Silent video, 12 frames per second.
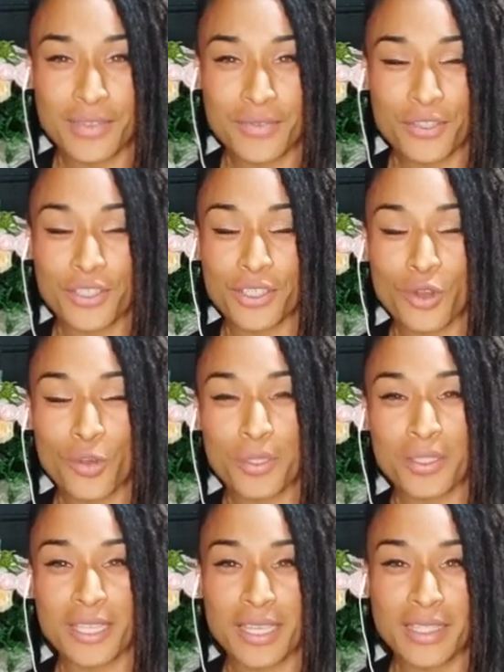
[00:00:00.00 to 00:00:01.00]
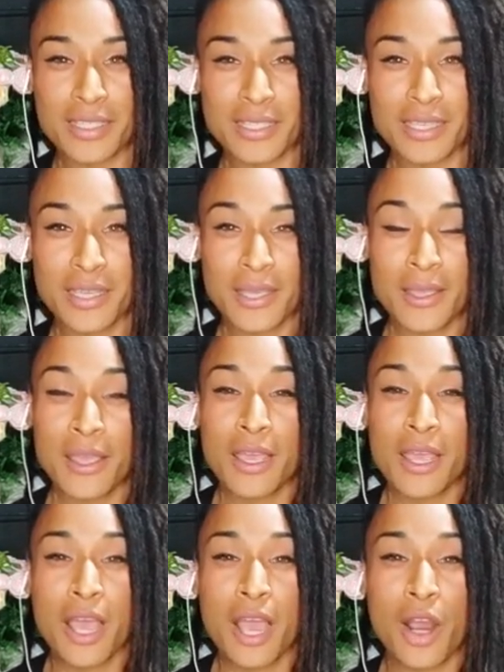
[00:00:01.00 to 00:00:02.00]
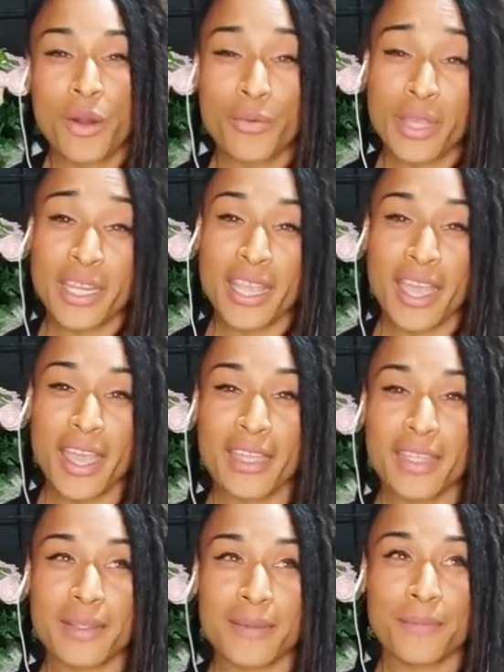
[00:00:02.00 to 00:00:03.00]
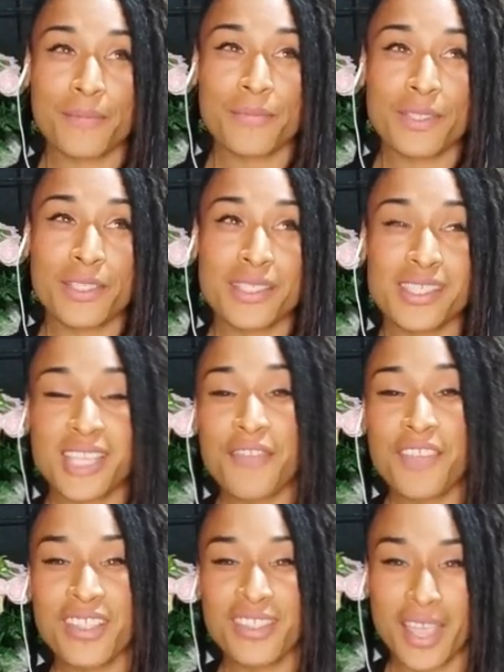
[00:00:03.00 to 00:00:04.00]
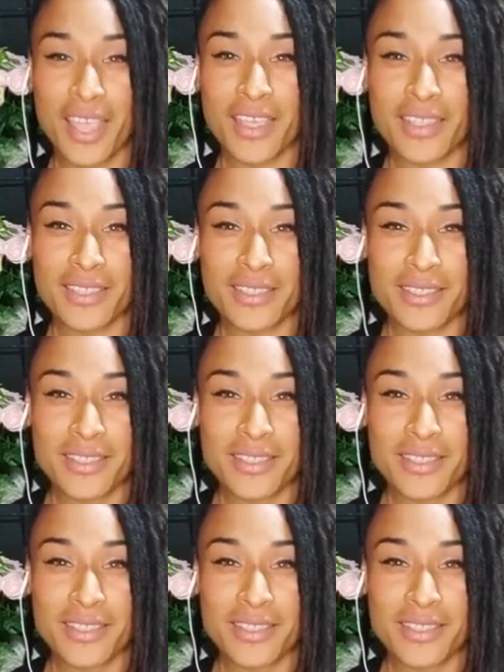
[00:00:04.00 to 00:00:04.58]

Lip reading: doping test, I already had 7 days